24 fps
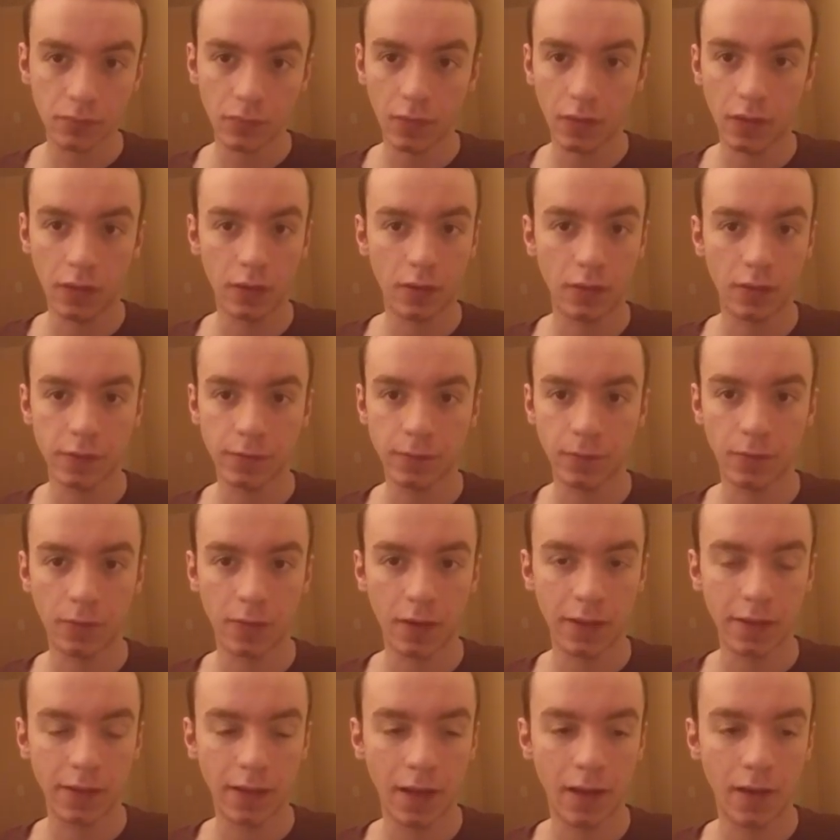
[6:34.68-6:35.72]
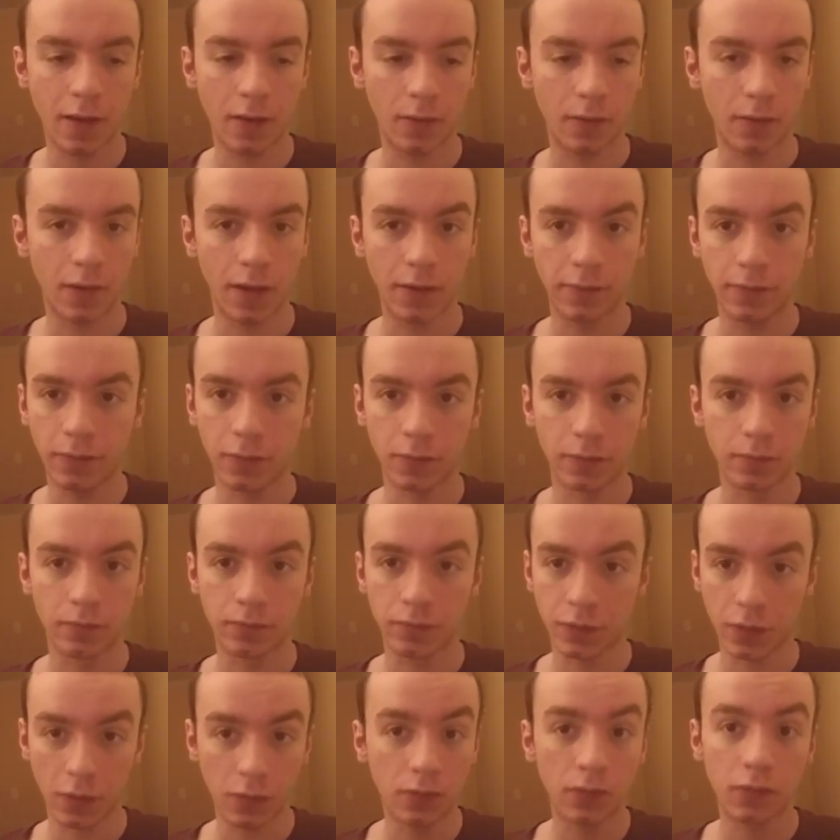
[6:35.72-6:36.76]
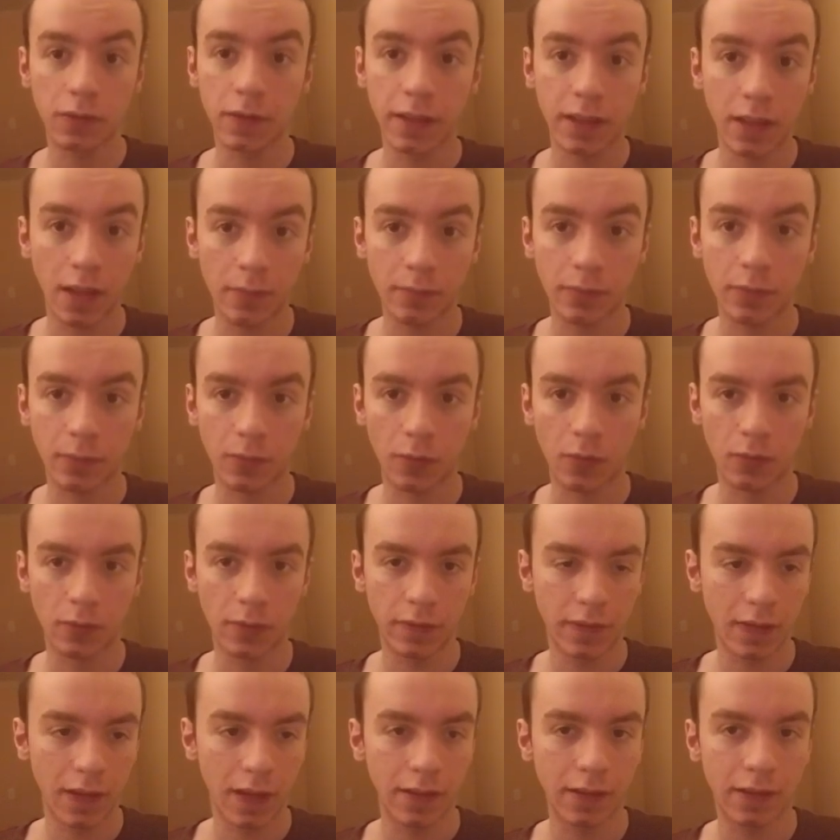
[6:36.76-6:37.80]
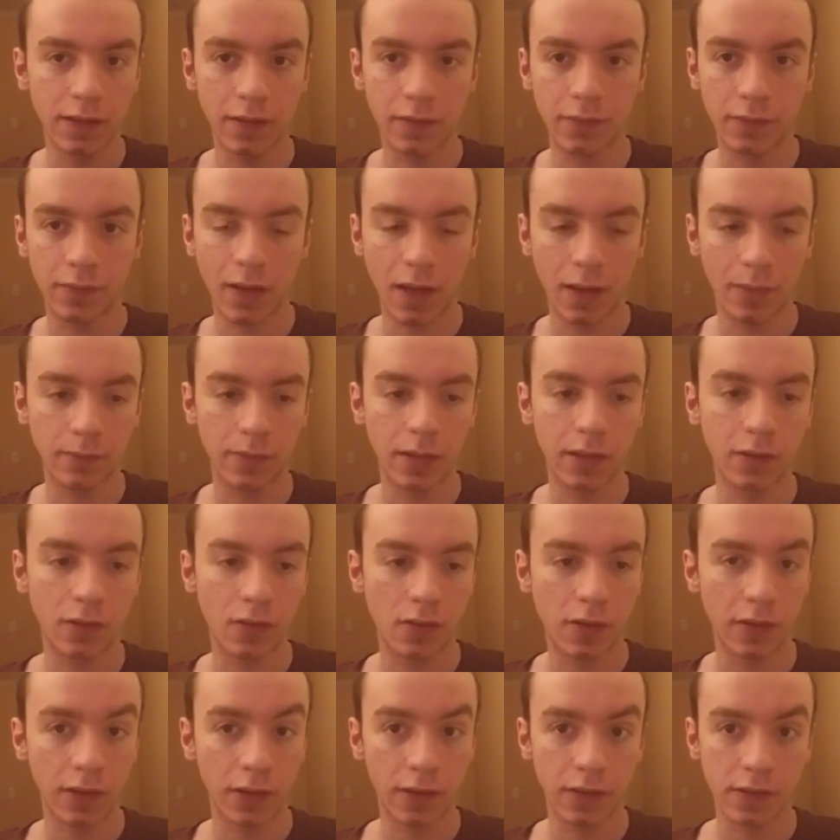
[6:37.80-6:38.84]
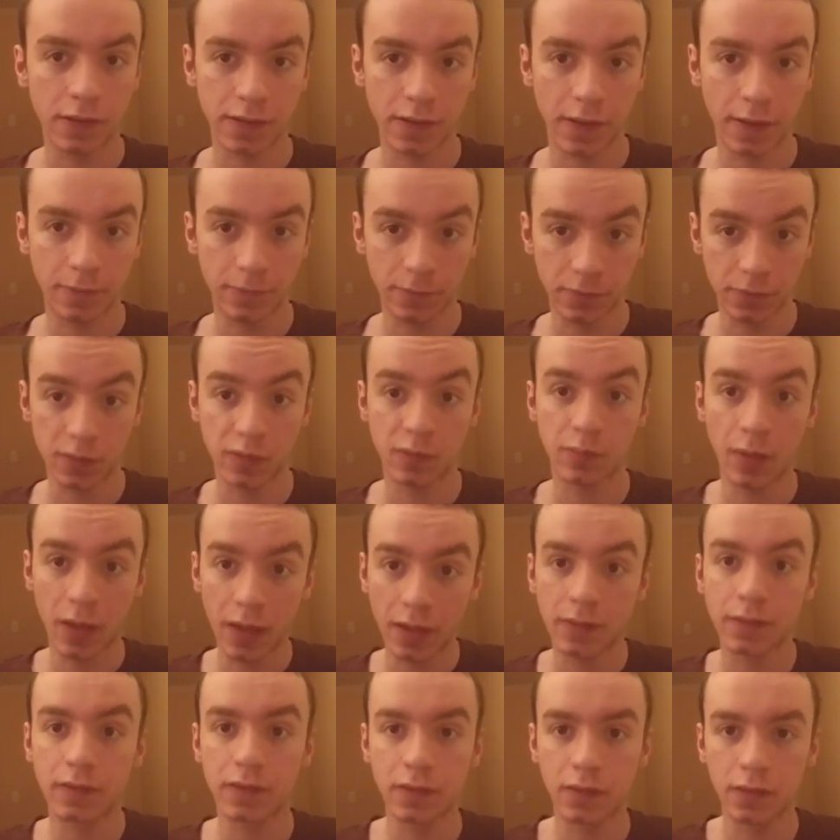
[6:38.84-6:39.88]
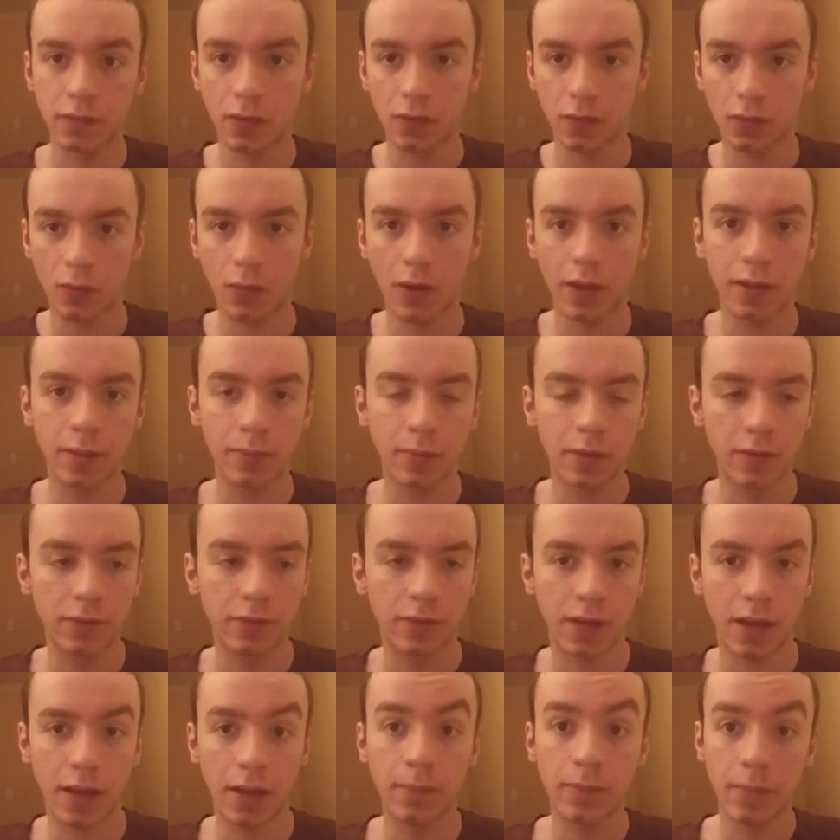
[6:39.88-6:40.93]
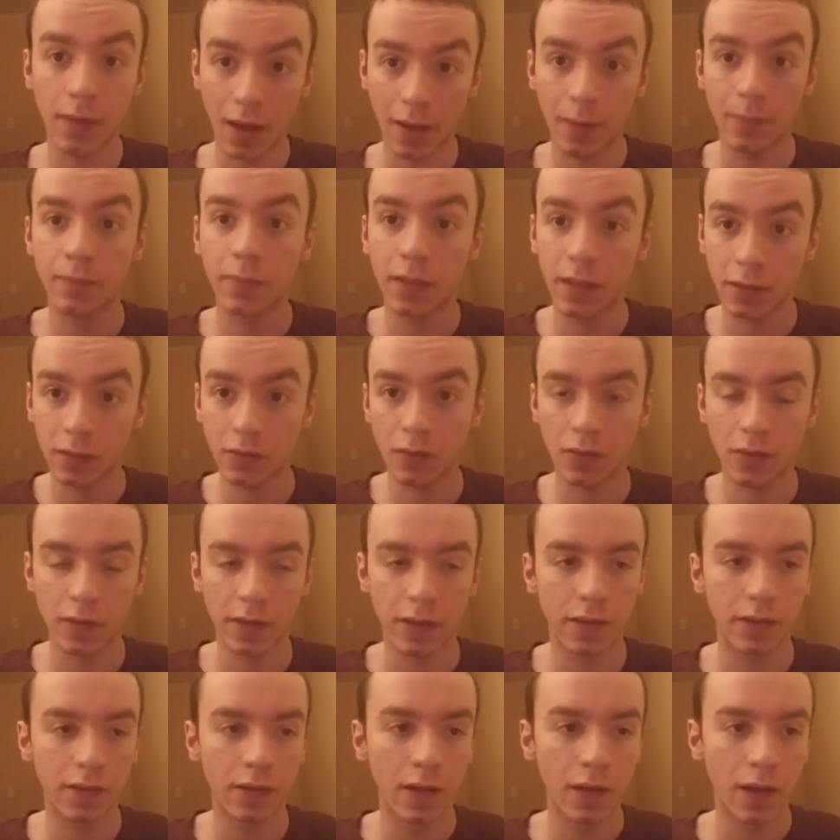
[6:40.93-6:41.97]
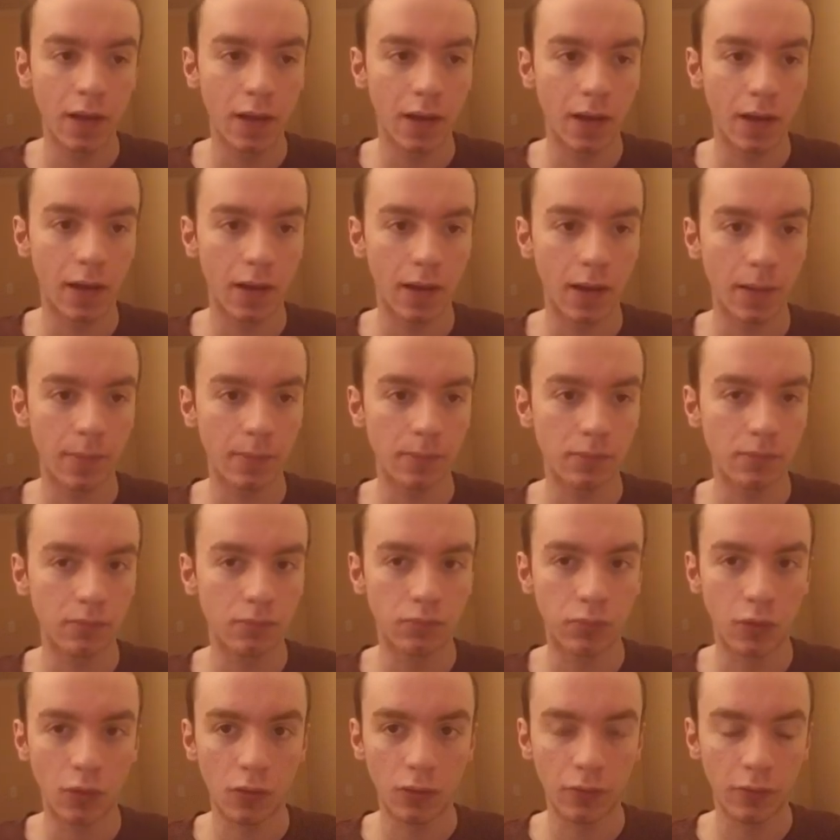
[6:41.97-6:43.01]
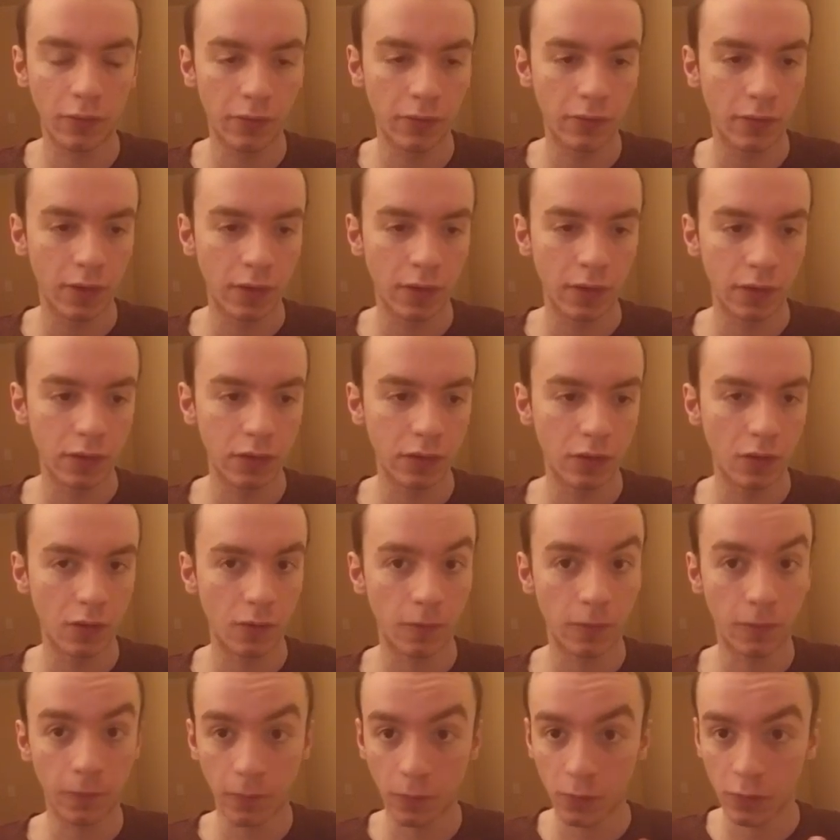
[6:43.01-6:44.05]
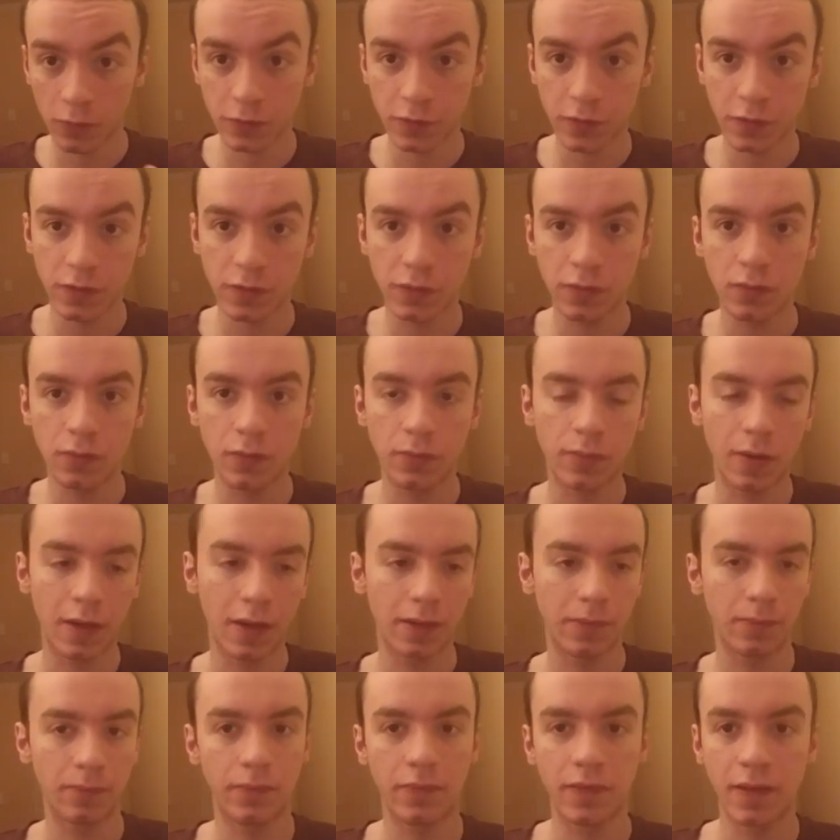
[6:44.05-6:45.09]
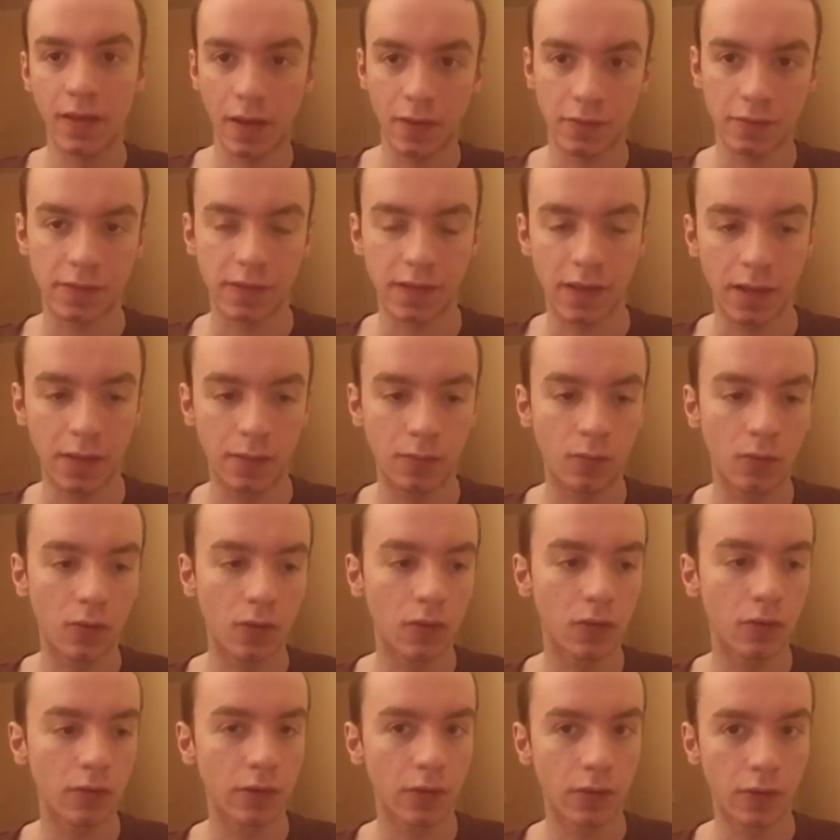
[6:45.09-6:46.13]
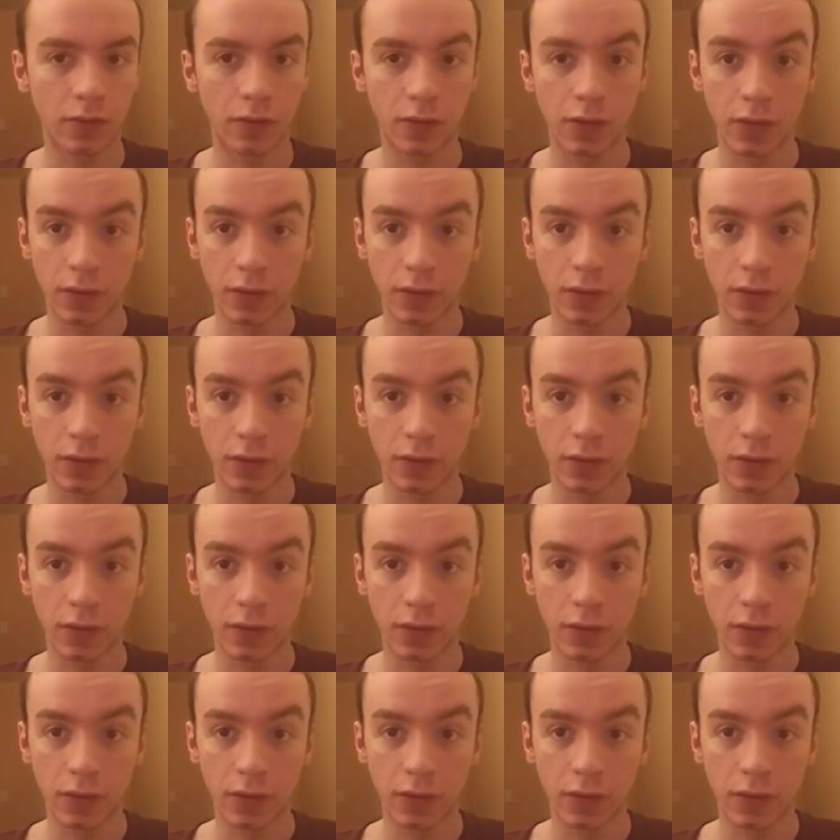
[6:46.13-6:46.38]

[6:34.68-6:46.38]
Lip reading: as for right now, I feel totally comfortable with the idea of not being on it because I've spent, quite a bit of time not being on it, both, forced to by the outside world or,